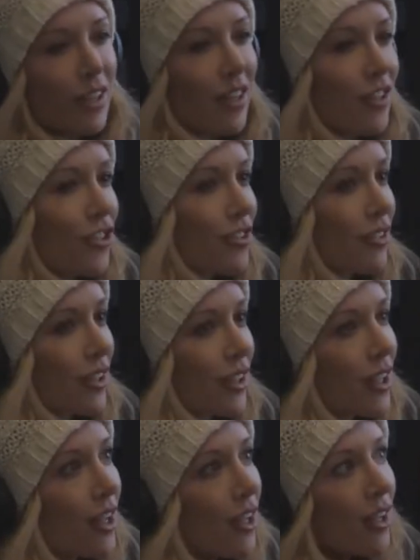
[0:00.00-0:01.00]
What was the article? Was
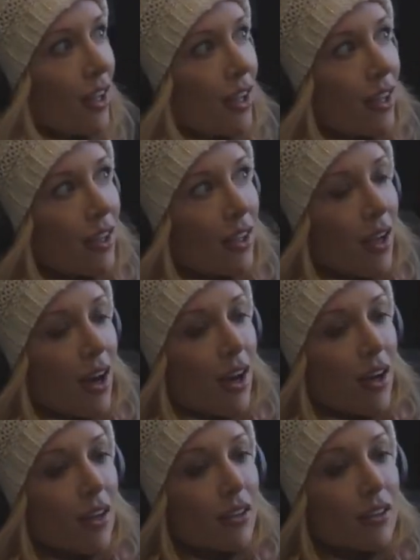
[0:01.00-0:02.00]
that about the condoms and
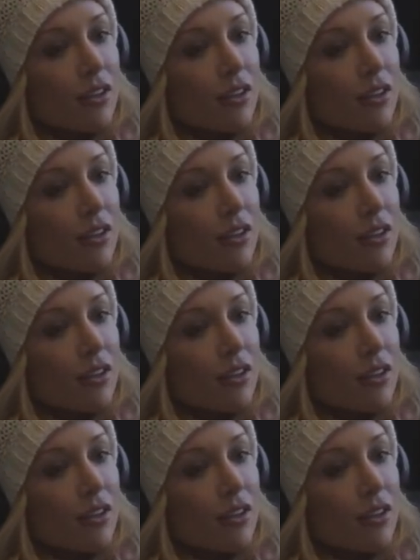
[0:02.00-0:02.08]
porn?